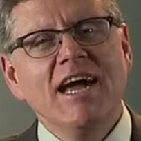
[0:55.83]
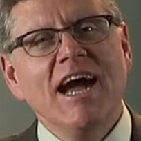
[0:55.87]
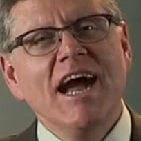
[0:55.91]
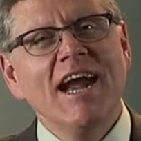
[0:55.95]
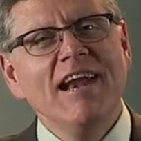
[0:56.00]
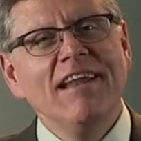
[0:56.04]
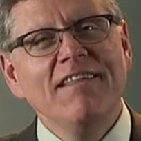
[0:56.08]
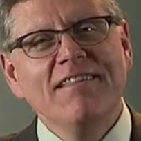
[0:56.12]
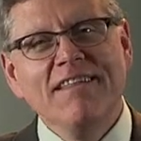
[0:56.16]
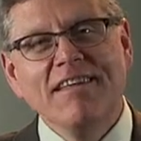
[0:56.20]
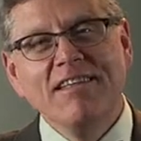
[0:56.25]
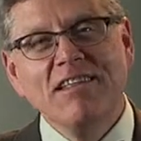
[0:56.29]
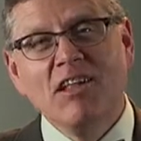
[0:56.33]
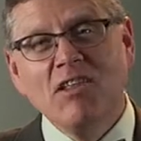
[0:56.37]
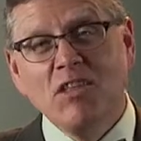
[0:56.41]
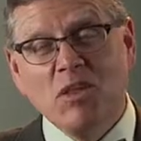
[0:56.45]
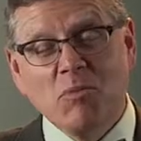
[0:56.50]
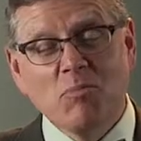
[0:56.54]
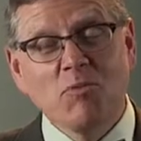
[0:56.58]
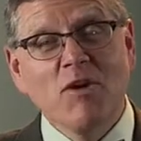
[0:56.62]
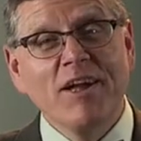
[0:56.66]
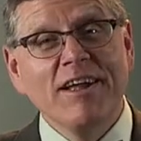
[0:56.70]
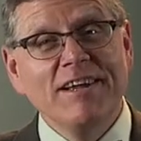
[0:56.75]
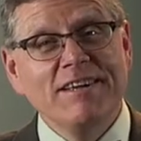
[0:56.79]
Anything that the
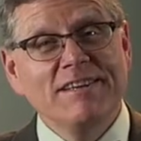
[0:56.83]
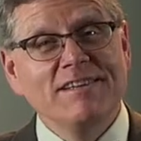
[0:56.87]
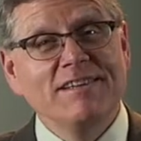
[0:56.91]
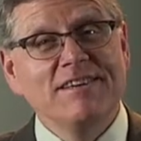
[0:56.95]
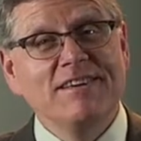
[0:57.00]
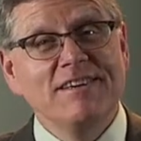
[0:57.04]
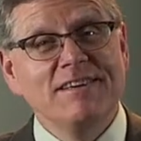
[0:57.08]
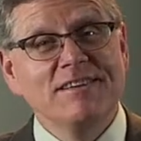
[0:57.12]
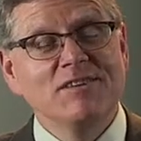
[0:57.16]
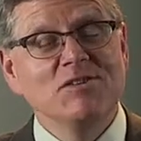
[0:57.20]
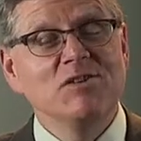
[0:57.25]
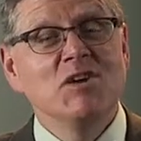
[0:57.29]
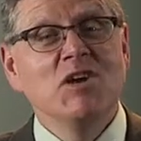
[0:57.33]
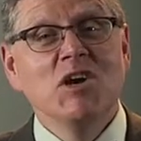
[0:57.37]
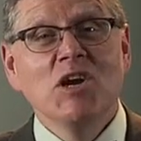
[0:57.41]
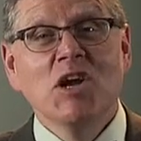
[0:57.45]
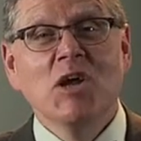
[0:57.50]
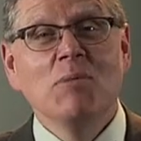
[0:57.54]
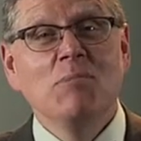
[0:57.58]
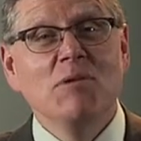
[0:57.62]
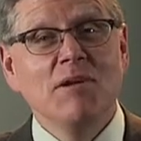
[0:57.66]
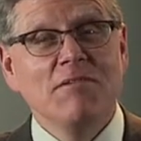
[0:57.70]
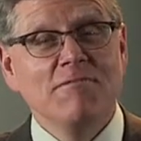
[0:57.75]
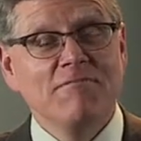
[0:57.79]
brain does
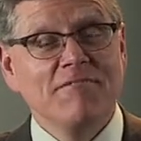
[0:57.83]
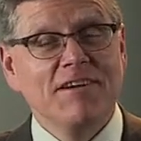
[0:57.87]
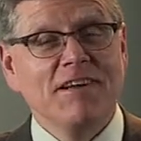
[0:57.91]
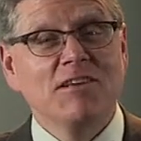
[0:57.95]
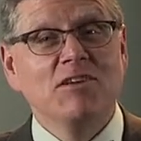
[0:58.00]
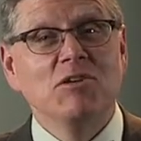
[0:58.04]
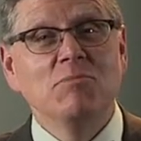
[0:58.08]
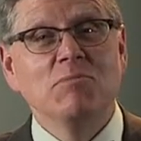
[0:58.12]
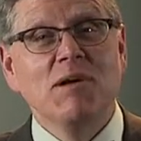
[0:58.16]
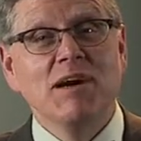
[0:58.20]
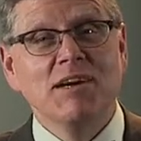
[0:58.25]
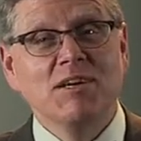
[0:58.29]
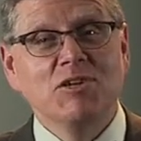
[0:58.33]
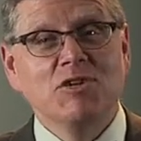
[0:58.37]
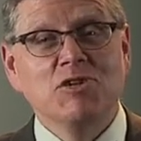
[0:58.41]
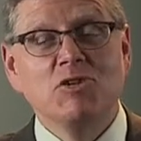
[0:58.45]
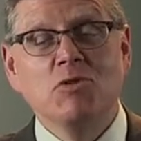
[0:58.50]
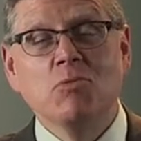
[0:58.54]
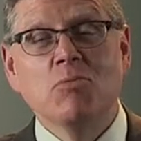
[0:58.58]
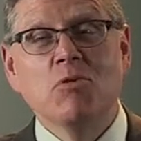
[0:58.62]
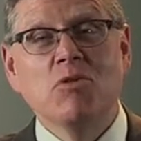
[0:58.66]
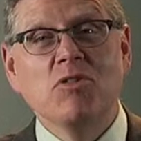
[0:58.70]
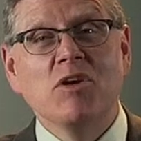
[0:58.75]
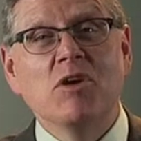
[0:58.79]
can be affected by a
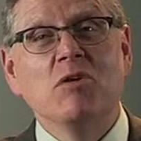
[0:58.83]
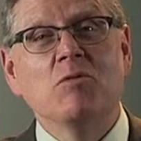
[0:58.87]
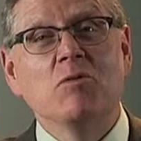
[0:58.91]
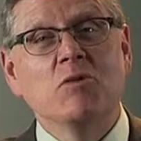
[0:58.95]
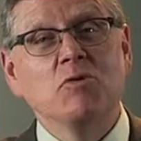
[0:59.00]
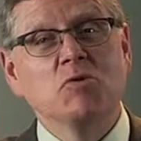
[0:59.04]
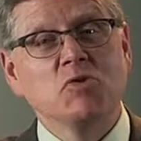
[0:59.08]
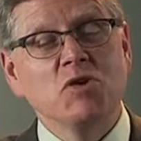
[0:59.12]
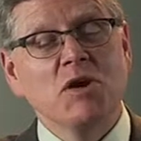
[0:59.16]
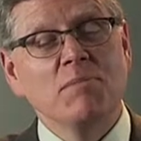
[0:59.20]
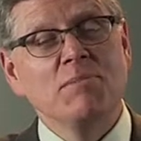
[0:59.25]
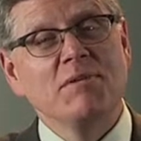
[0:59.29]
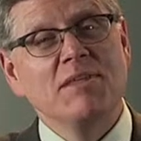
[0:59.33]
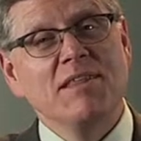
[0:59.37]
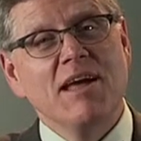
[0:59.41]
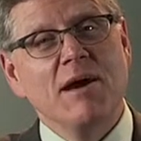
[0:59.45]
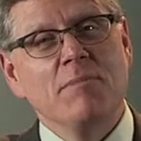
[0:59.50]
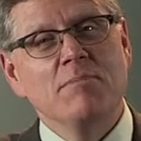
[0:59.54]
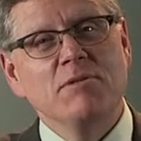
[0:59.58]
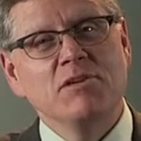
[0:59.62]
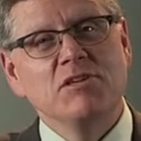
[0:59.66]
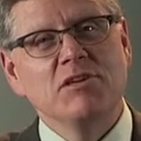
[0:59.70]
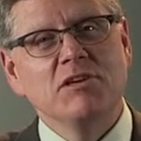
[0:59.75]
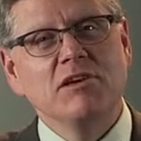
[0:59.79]
tumor that grows up in
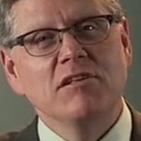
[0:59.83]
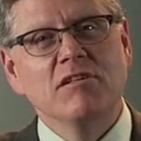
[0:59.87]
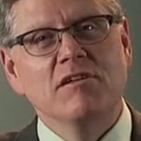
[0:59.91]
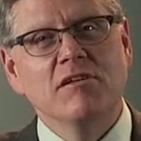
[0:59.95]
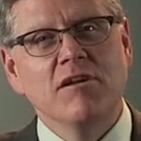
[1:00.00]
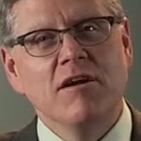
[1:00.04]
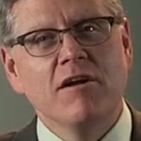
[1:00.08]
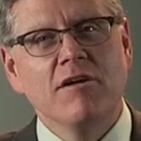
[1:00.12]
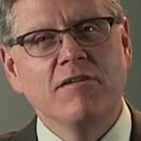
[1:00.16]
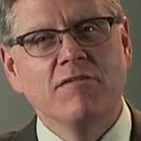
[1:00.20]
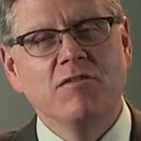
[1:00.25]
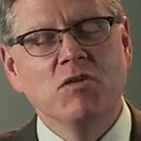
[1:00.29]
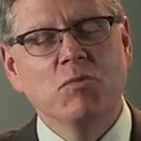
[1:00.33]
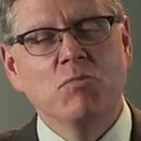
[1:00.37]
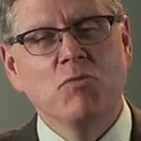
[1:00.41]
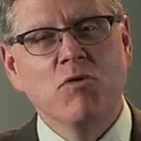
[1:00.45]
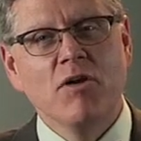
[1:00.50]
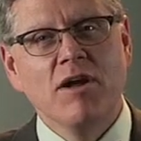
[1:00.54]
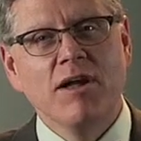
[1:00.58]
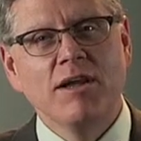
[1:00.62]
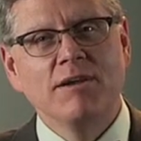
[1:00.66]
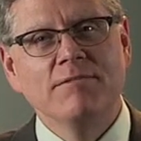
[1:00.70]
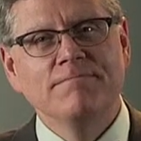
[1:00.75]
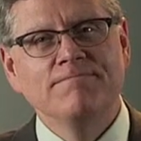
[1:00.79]
that particular area of the
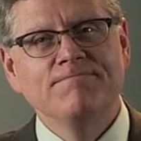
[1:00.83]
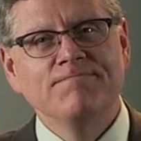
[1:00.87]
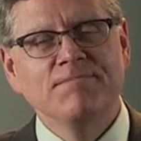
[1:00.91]
brain.